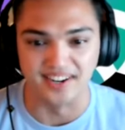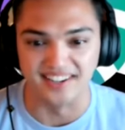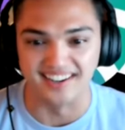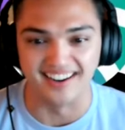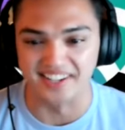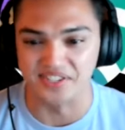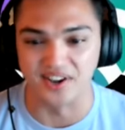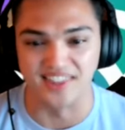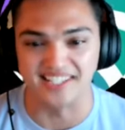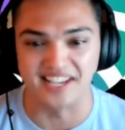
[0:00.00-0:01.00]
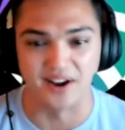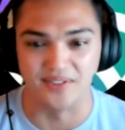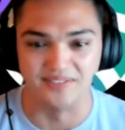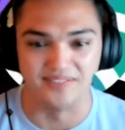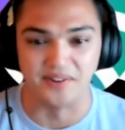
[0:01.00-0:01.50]
And I saw that's how
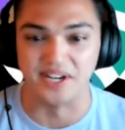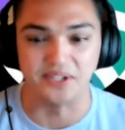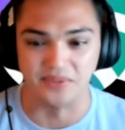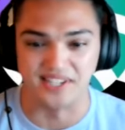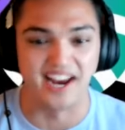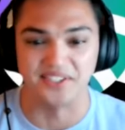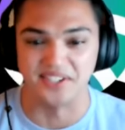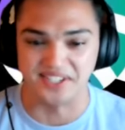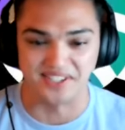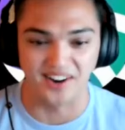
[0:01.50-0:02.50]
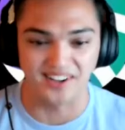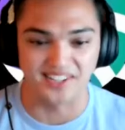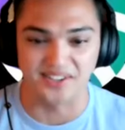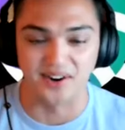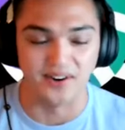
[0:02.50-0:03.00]
the foundation was actually
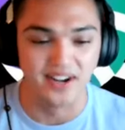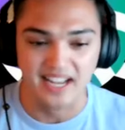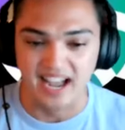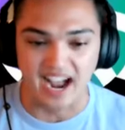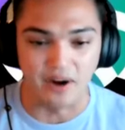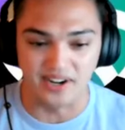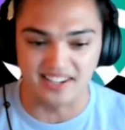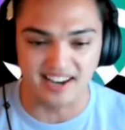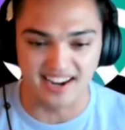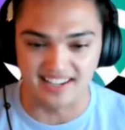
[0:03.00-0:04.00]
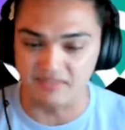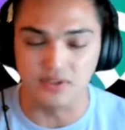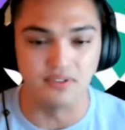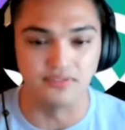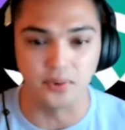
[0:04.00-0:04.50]
started. So I wanted to kind of give
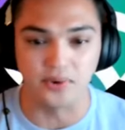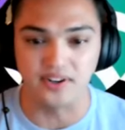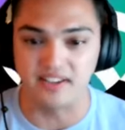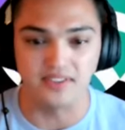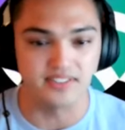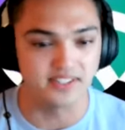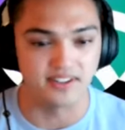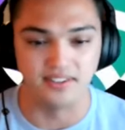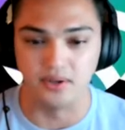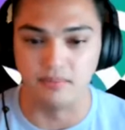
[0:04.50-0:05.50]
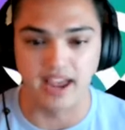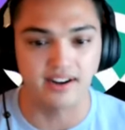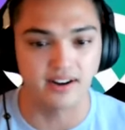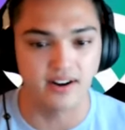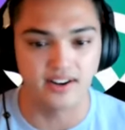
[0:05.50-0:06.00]
you the floor, give us a little
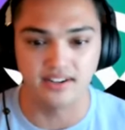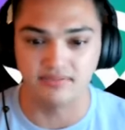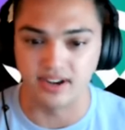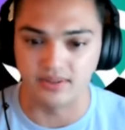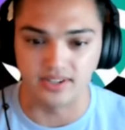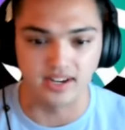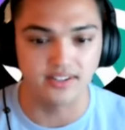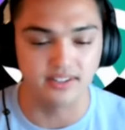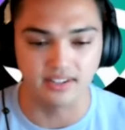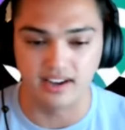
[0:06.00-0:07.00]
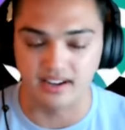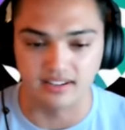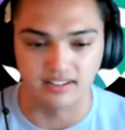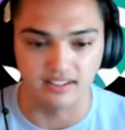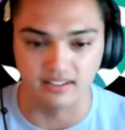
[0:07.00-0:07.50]
background on your foundation, kind
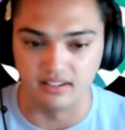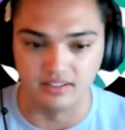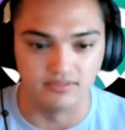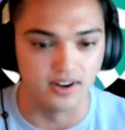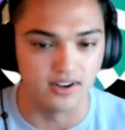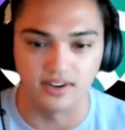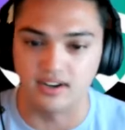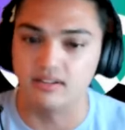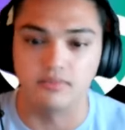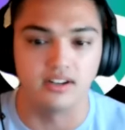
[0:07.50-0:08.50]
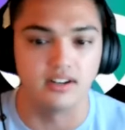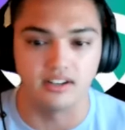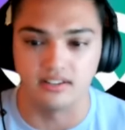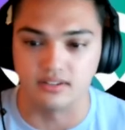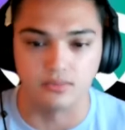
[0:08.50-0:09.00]
of involve our
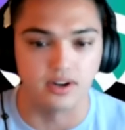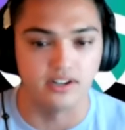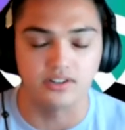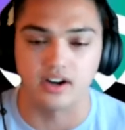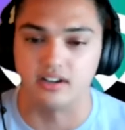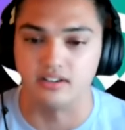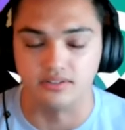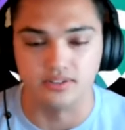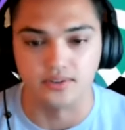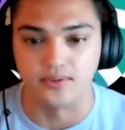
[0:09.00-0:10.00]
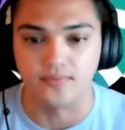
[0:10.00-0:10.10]
community into what you're trying to do too.